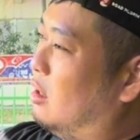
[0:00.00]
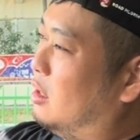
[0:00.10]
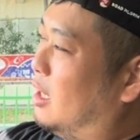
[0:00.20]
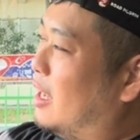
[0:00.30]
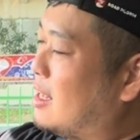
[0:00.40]

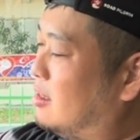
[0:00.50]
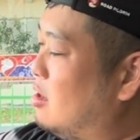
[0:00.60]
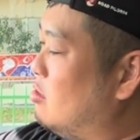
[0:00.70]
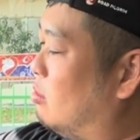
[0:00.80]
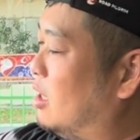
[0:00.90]
the last
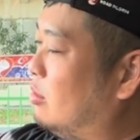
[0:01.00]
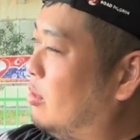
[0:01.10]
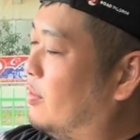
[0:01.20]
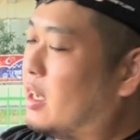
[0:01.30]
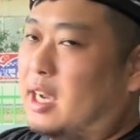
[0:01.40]
thing you want
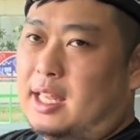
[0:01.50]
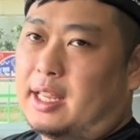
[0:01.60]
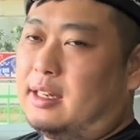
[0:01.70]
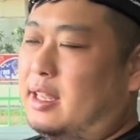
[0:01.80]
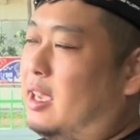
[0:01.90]
with a car
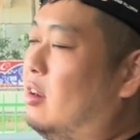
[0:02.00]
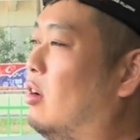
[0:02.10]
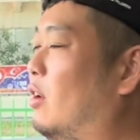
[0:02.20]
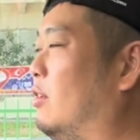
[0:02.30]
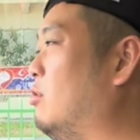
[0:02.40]
like that
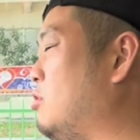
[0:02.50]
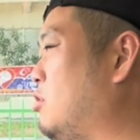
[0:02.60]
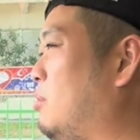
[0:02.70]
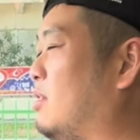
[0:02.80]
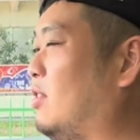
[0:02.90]
on a road
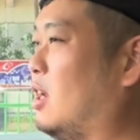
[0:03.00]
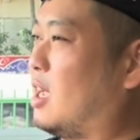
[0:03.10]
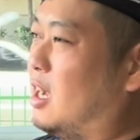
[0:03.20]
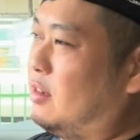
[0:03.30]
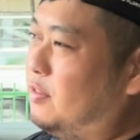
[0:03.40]
trip is for the
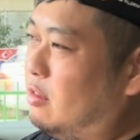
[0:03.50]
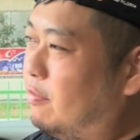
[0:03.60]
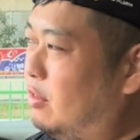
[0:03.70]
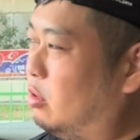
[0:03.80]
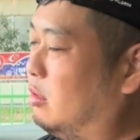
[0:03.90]
car to feel
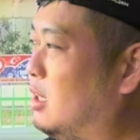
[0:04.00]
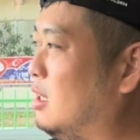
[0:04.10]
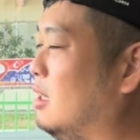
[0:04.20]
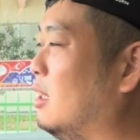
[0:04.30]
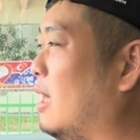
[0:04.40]

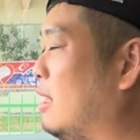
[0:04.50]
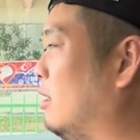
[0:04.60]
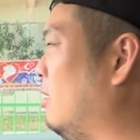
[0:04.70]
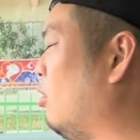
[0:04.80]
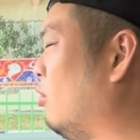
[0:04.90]
floaty
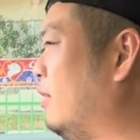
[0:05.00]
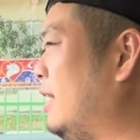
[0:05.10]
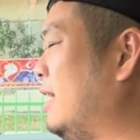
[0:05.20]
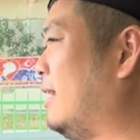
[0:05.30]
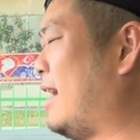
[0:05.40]
and
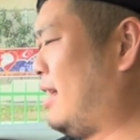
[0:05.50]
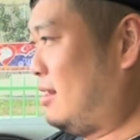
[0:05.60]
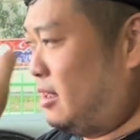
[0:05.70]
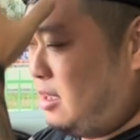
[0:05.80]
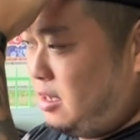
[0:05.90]
overly
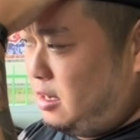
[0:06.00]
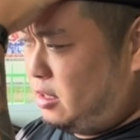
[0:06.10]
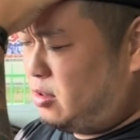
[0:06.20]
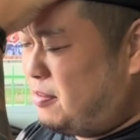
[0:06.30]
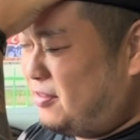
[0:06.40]
light.
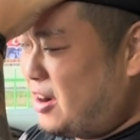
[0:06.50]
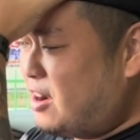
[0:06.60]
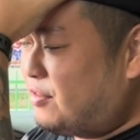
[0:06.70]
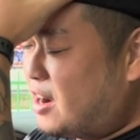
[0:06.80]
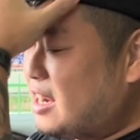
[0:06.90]
So I'm
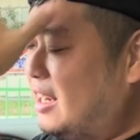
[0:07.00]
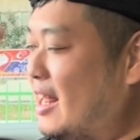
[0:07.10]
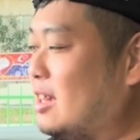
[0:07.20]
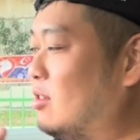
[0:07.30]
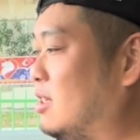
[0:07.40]
very, very
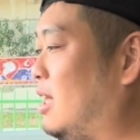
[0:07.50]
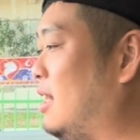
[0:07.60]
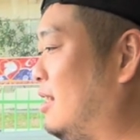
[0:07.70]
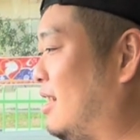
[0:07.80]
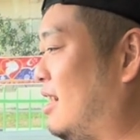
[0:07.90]
glad to say
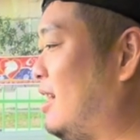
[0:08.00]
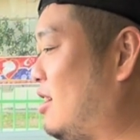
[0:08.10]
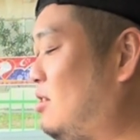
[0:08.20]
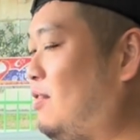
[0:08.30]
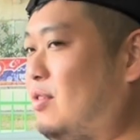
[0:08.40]
that the car
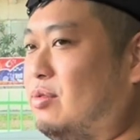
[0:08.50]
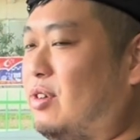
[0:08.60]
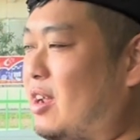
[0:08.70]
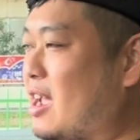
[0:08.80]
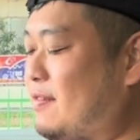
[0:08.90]
actually feels
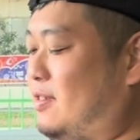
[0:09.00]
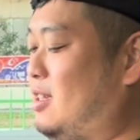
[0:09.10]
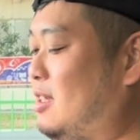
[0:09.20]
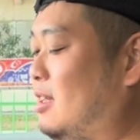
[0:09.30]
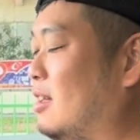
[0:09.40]
very
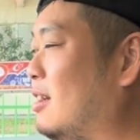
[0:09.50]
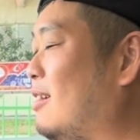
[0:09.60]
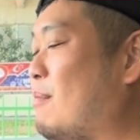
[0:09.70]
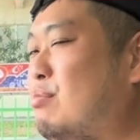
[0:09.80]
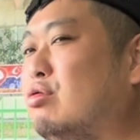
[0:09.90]
hefty,
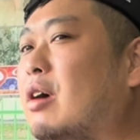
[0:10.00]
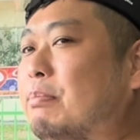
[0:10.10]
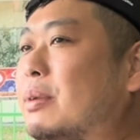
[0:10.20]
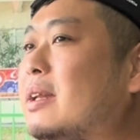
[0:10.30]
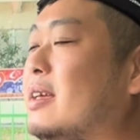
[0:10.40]

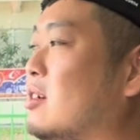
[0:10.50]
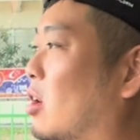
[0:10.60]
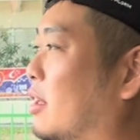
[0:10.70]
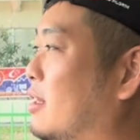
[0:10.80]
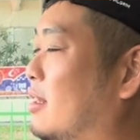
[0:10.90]
properly
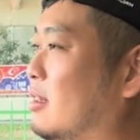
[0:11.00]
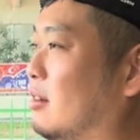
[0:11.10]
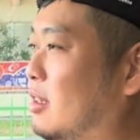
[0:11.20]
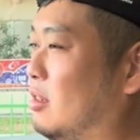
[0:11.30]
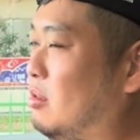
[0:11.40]

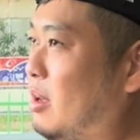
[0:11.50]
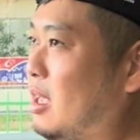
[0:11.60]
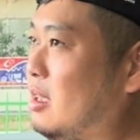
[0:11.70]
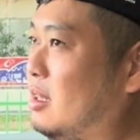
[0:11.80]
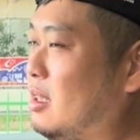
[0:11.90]
continental in the way
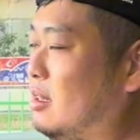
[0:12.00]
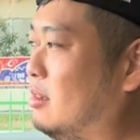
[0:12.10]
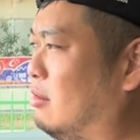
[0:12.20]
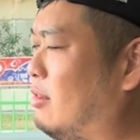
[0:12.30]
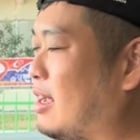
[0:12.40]
it
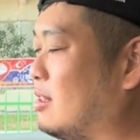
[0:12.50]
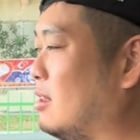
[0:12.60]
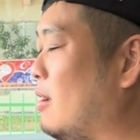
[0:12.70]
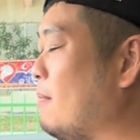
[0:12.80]
interacts